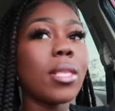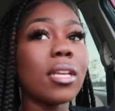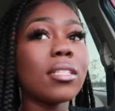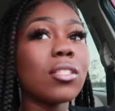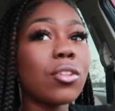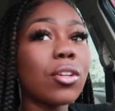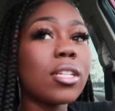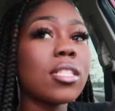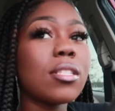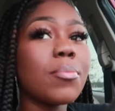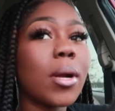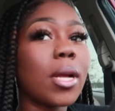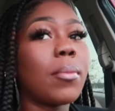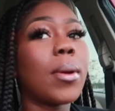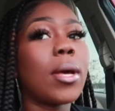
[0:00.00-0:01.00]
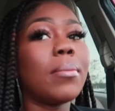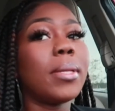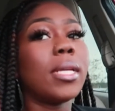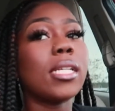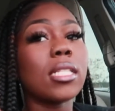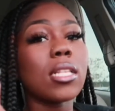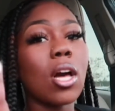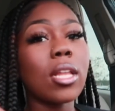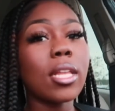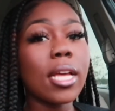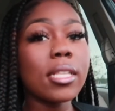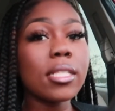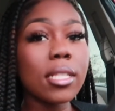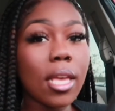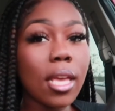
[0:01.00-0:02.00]
That's the crazy part about it, because all
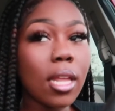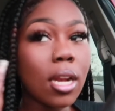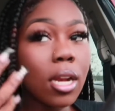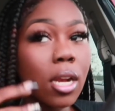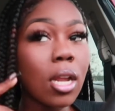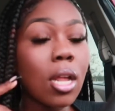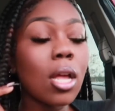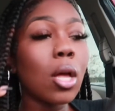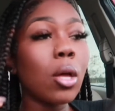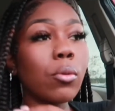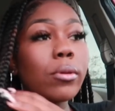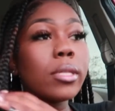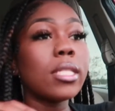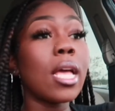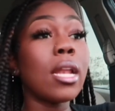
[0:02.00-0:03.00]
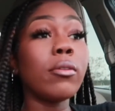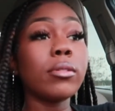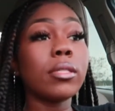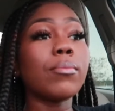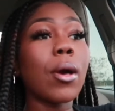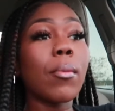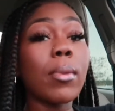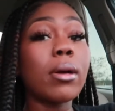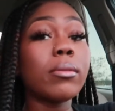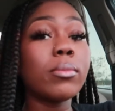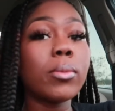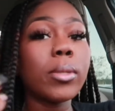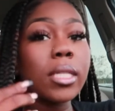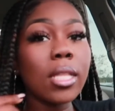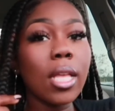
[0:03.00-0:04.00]
I said was that it was my
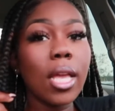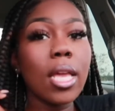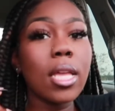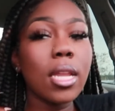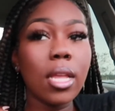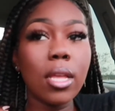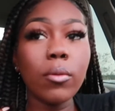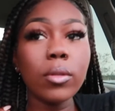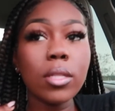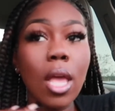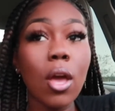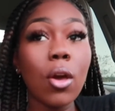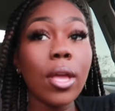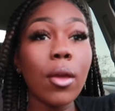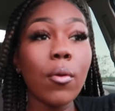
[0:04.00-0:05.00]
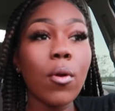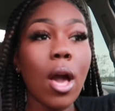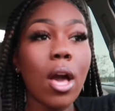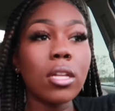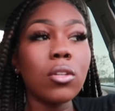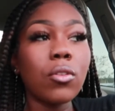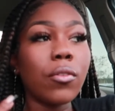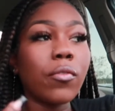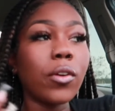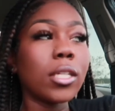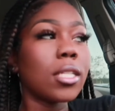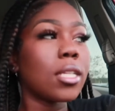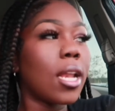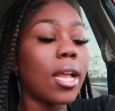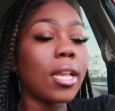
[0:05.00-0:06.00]
mom's birthday, and he was like, okay, well, I'll do it for
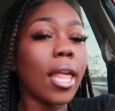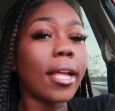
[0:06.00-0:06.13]
today.